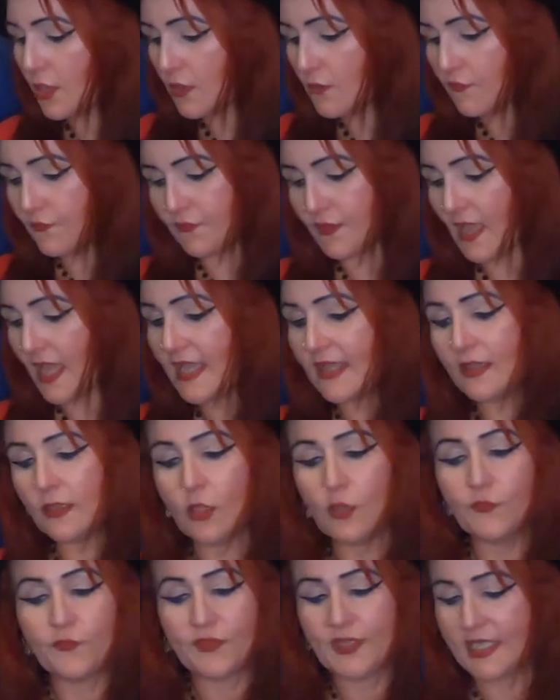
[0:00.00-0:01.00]
love
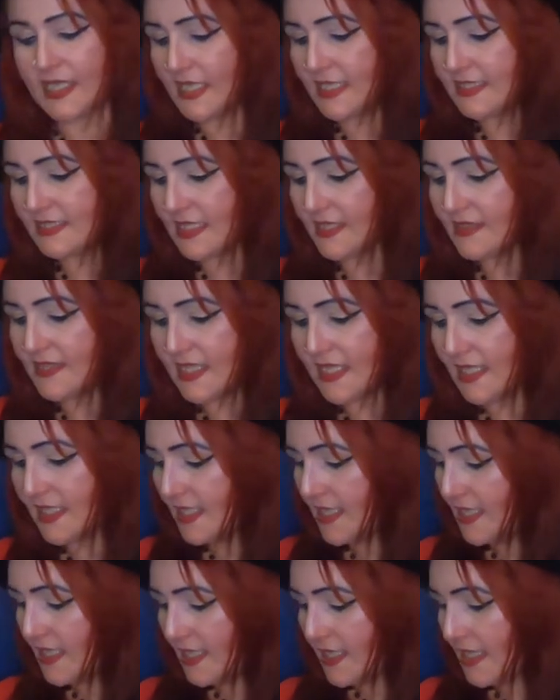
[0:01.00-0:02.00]
these. I
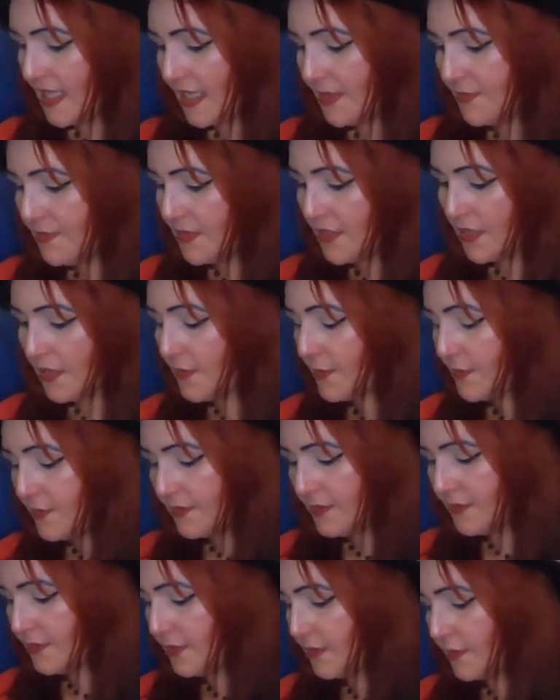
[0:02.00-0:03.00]
think, you know,
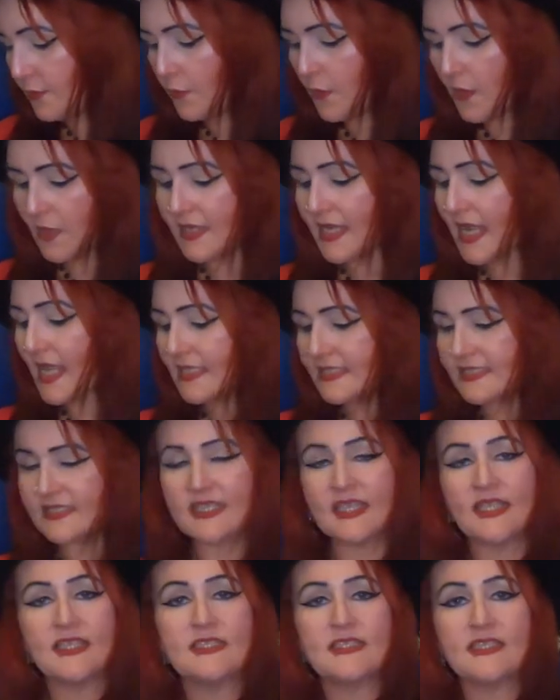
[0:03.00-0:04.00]
what a nice
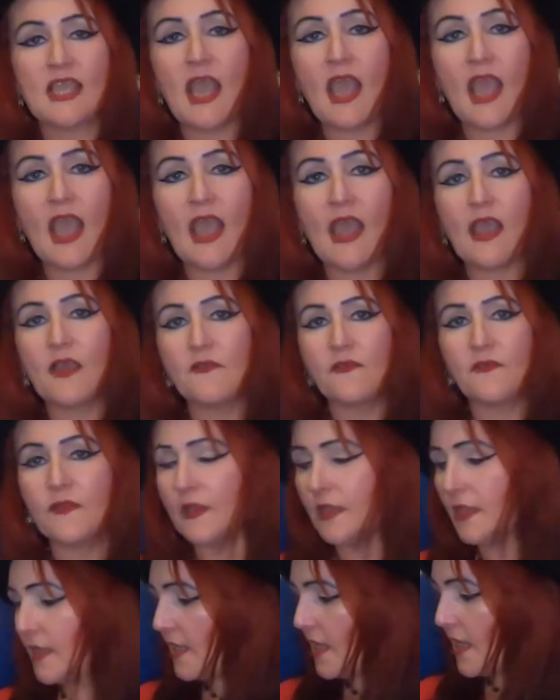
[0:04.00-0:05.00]
thing to have.
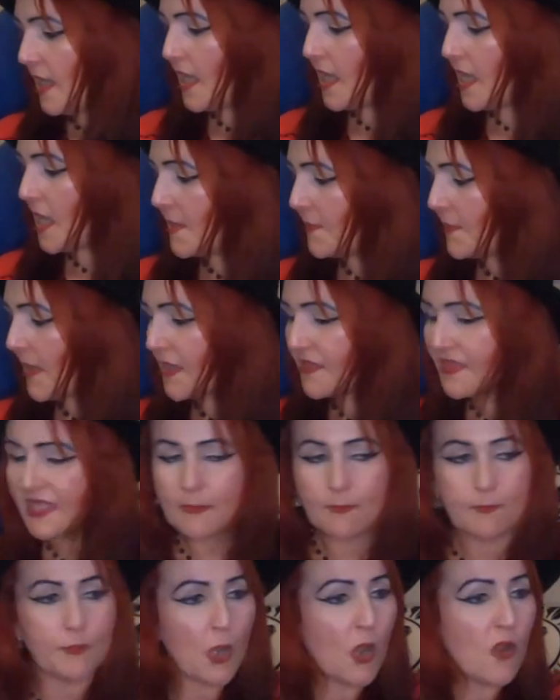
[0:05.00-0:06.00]
I
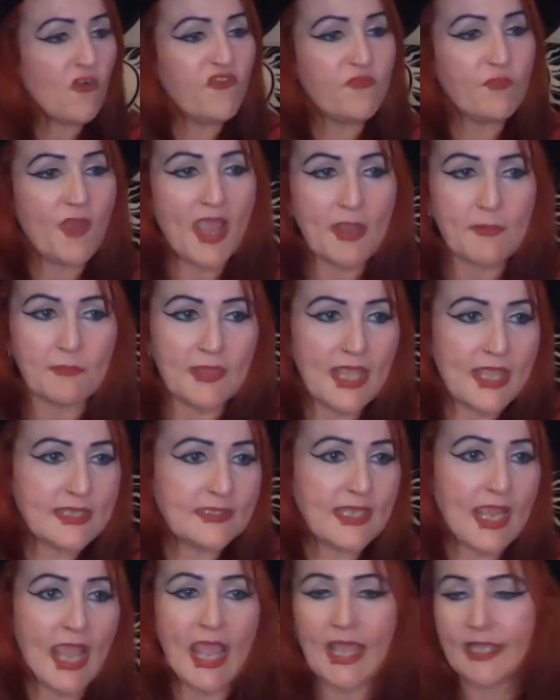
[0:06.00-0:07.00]
think both
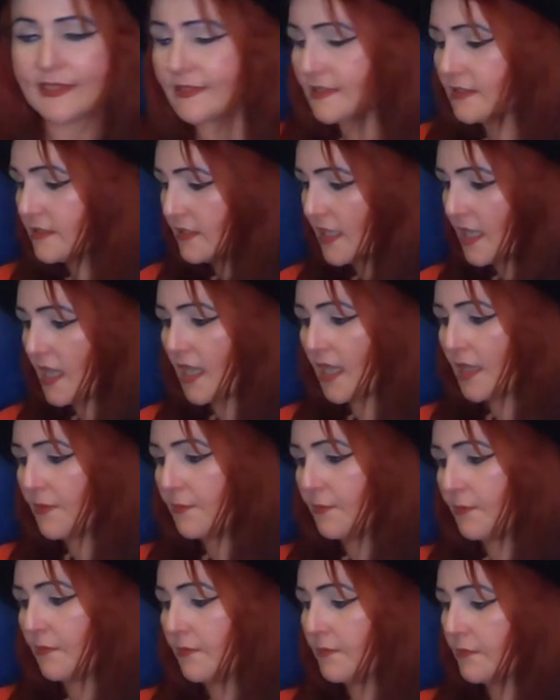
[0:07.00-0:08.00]
Poundland
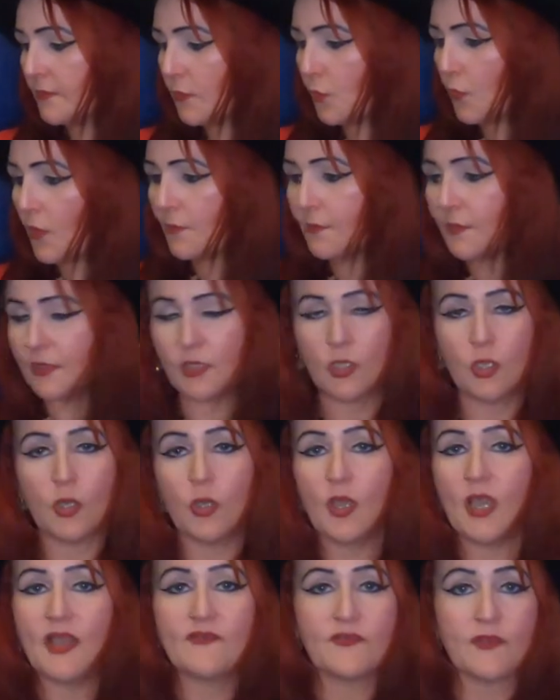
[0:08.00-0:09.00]
and One
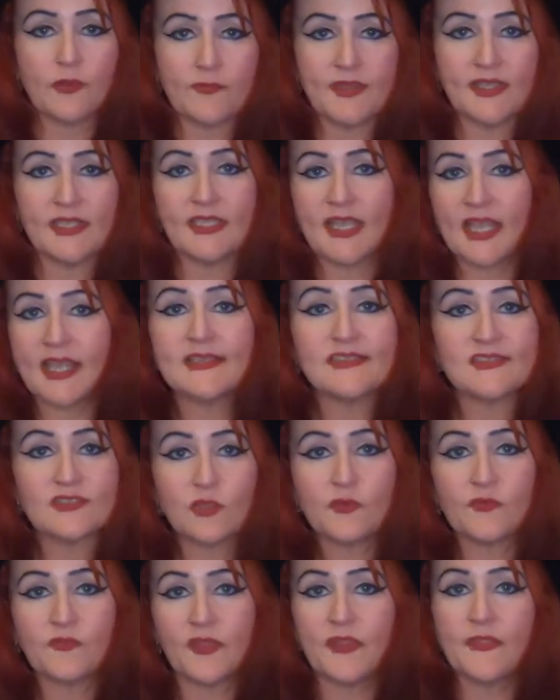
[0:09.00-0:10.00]
Below have got really nice
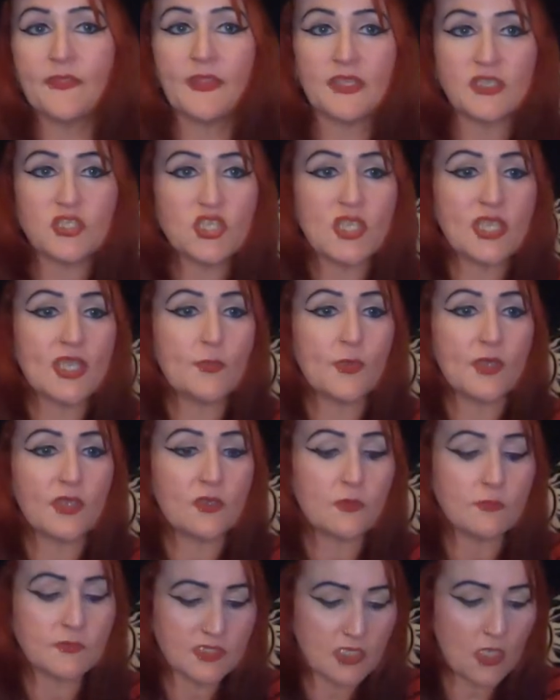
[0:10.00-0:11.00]
stuff in this year when it
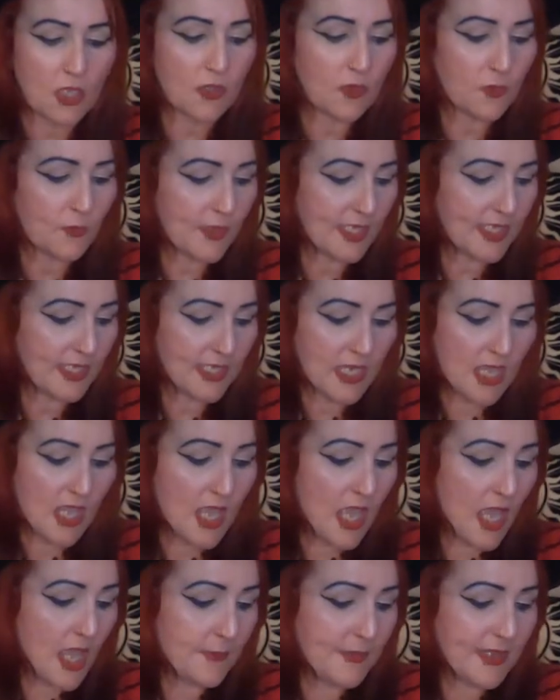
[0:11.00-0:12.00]
comes to Halloween.
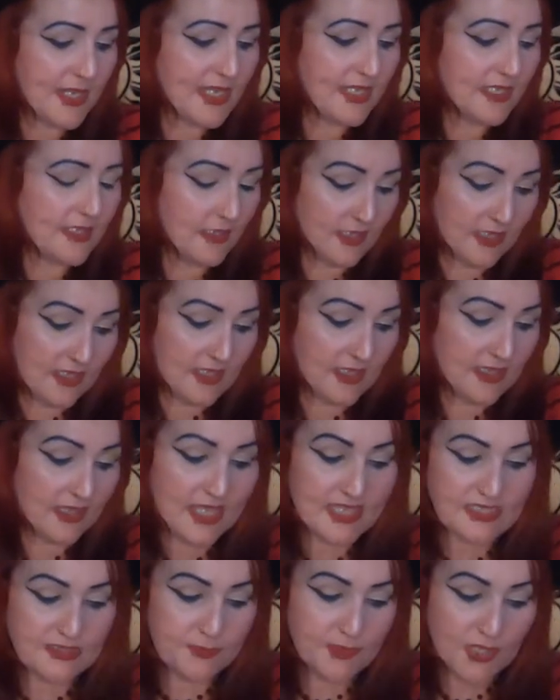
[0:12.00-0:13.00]
I mean,
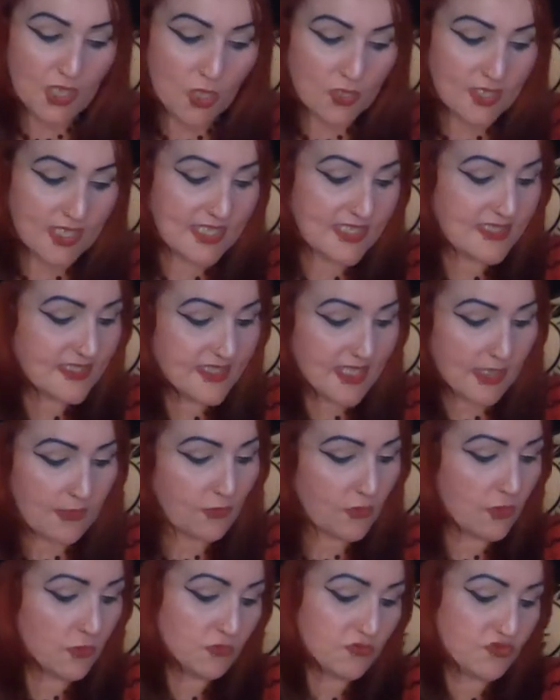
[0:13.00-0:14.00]
let's be honest, them
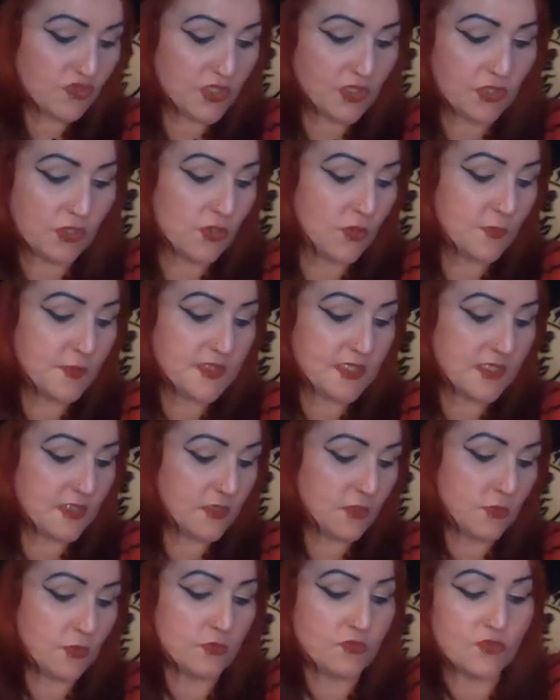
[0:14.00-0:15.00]
cauldron cups and
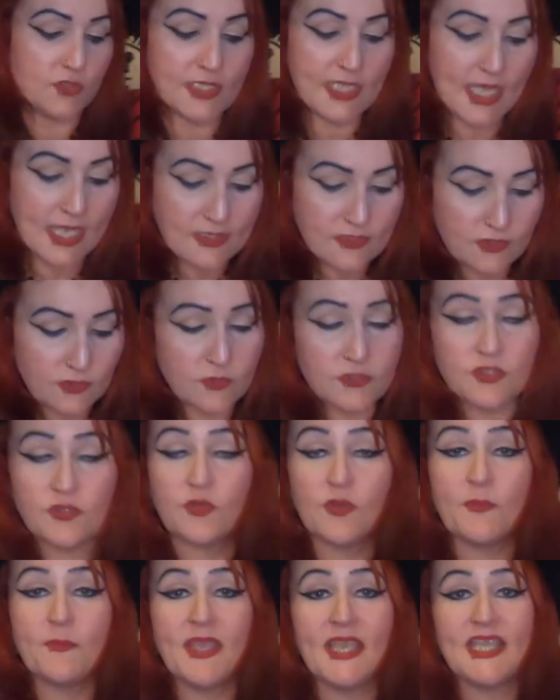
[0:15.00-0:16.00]
the cauldron candles
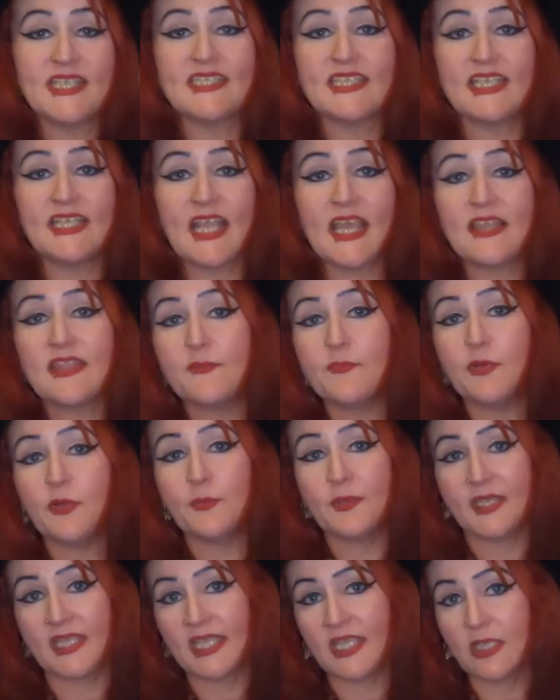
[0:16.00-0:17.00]
are amazing, and the
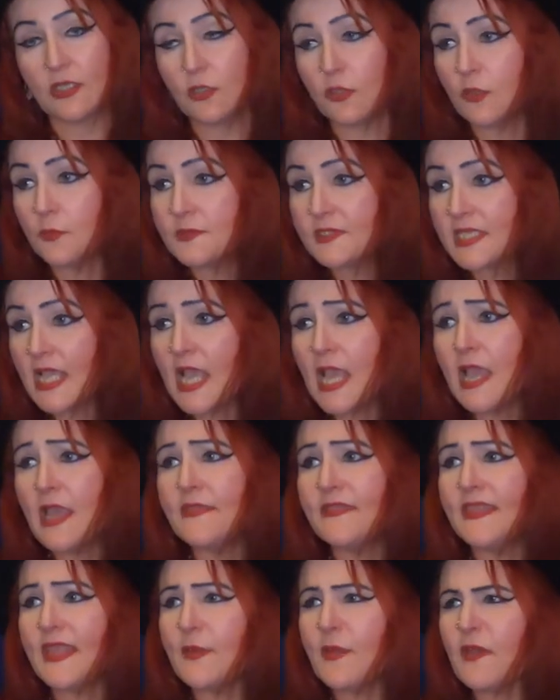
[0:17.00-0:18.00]
pumpkin cups.
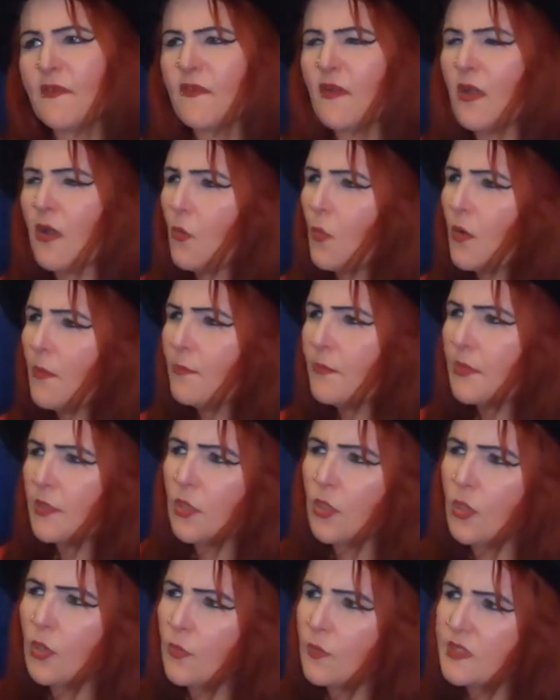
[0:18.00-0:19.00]
Now I thought One
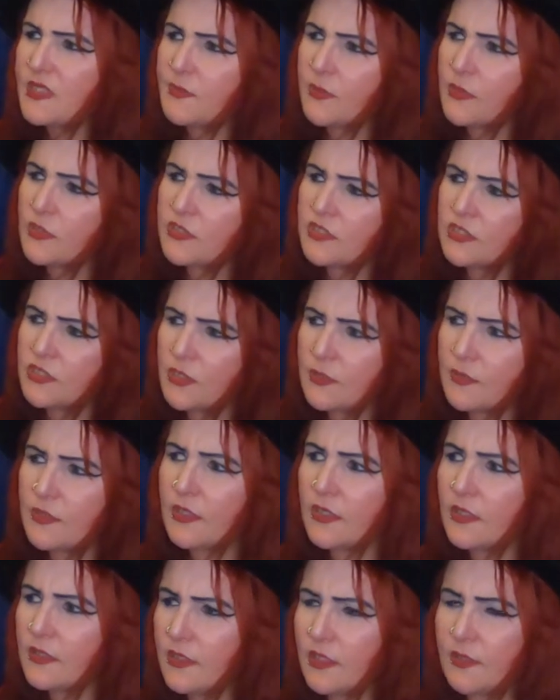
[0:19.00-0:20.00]
Below was supposed to do
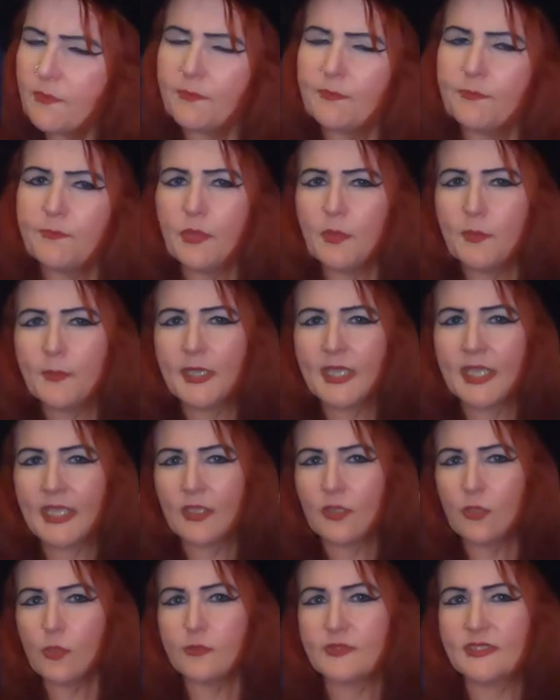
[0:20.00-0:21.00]
the
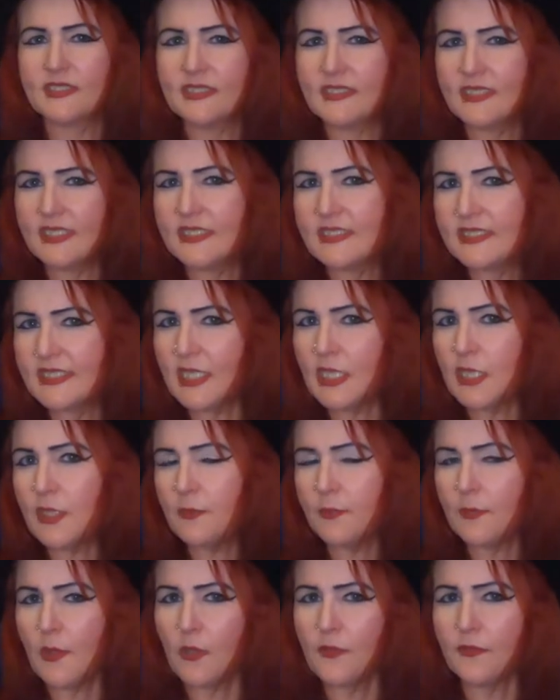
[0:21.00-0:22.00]
pumpkin cups. They did see
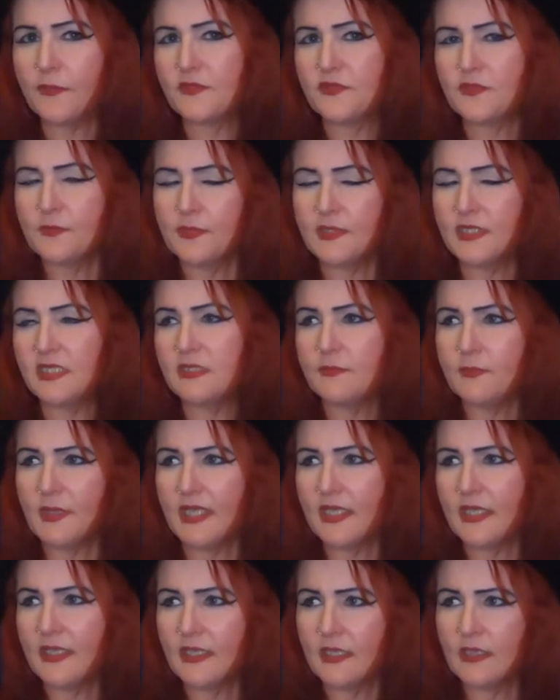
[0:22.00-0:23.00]
him on somebody's
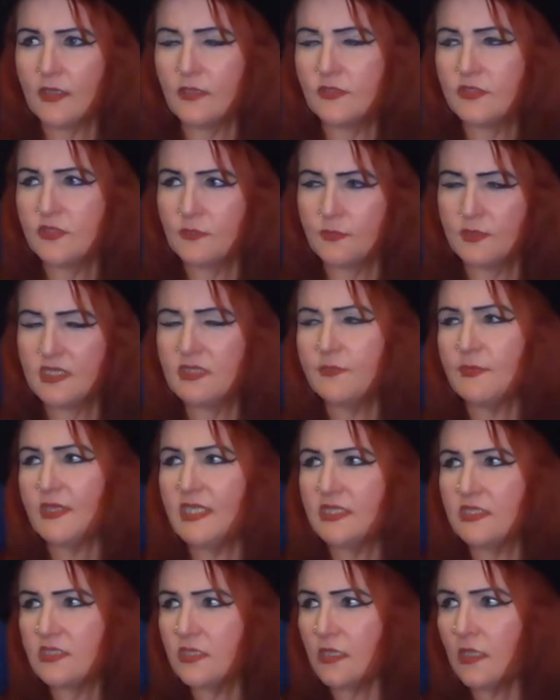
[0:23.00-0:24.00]

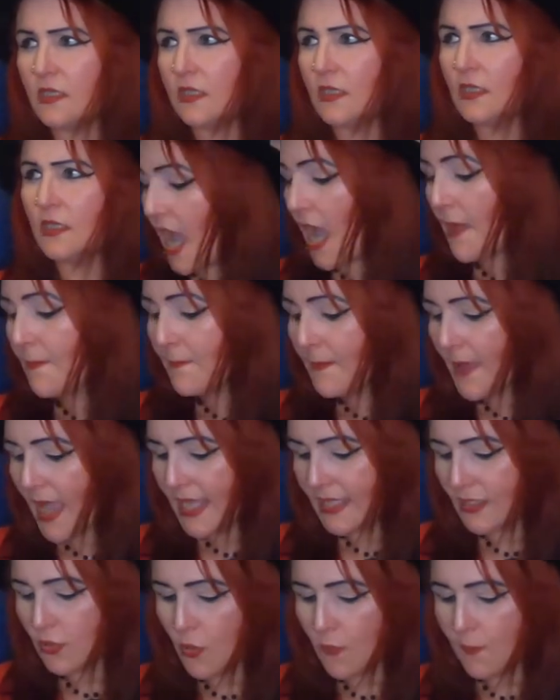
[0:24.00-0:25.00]
picture. I
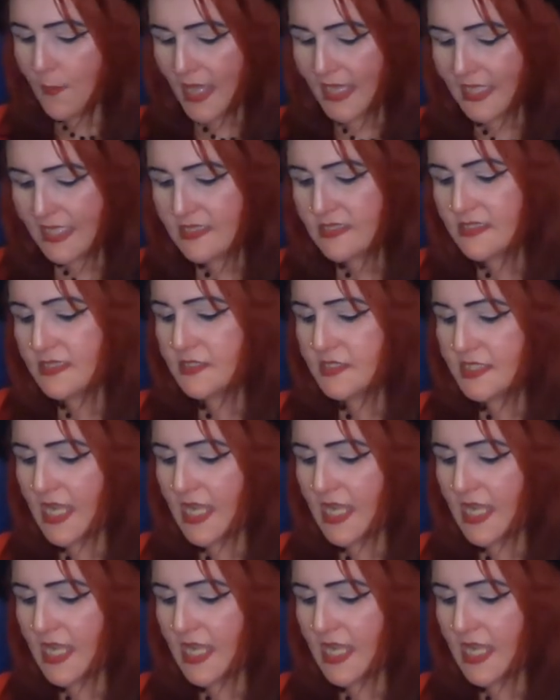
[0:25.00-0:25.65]
might go back into